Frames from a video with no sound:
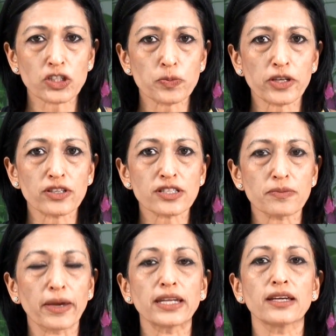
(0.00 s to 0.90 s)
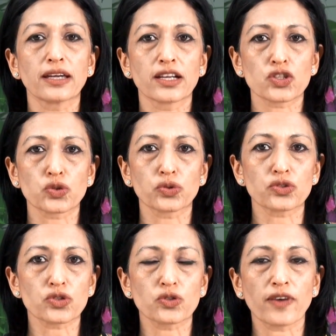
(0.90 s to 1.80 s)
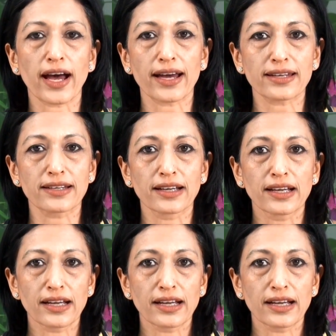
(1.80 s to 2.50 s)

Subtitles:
experienced many students who've had